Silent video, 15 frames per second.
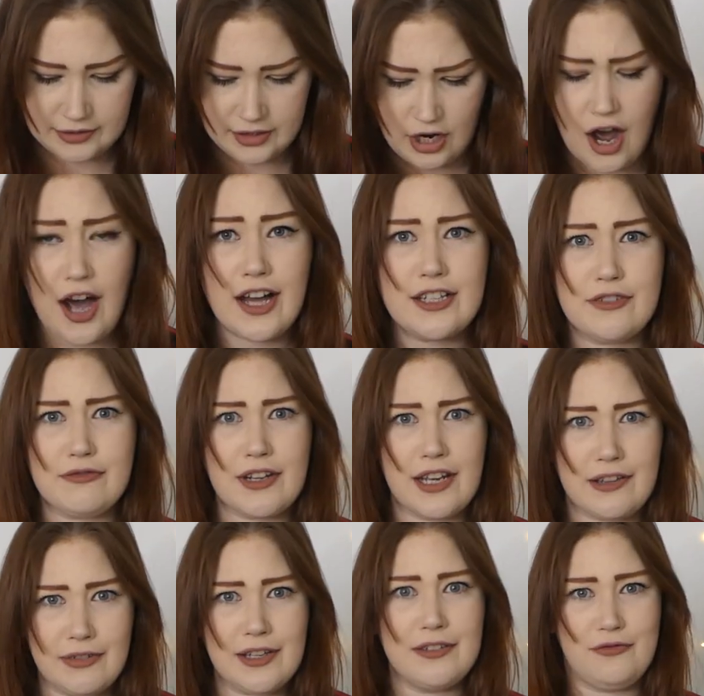Kind of
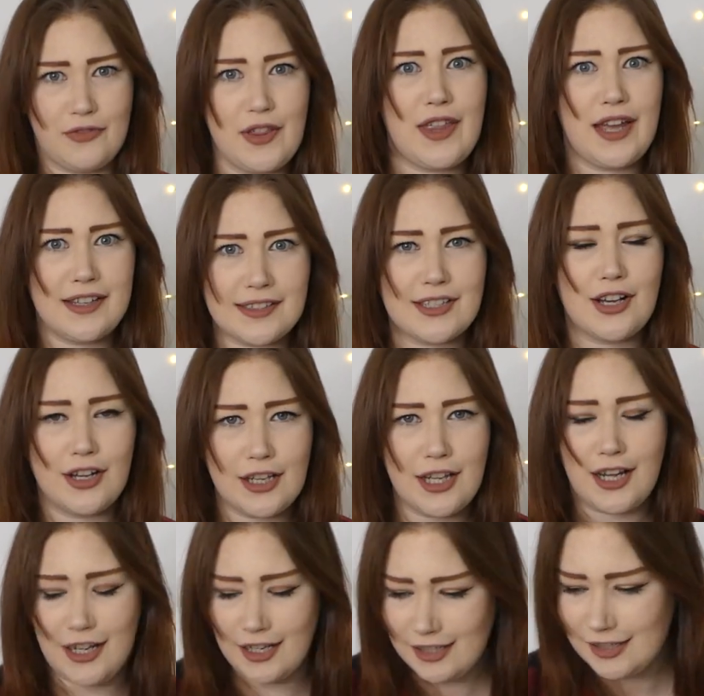living for this
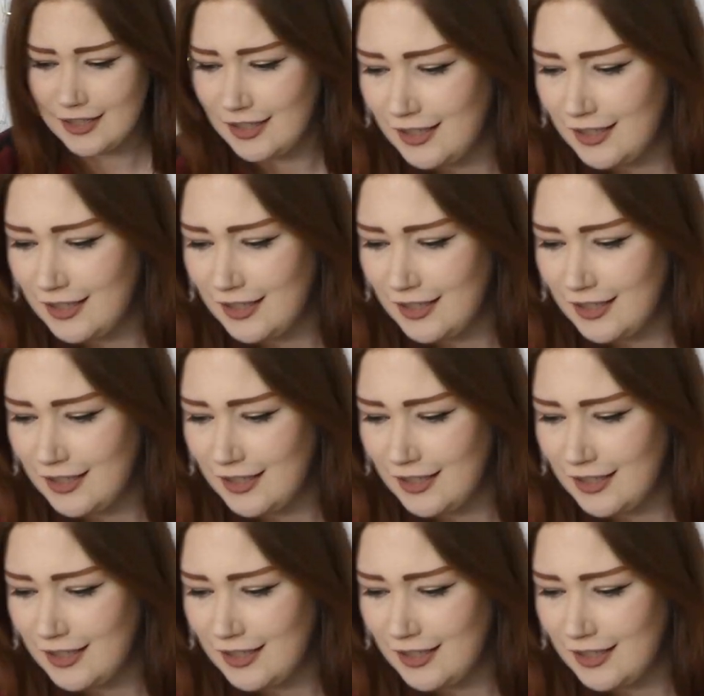colour.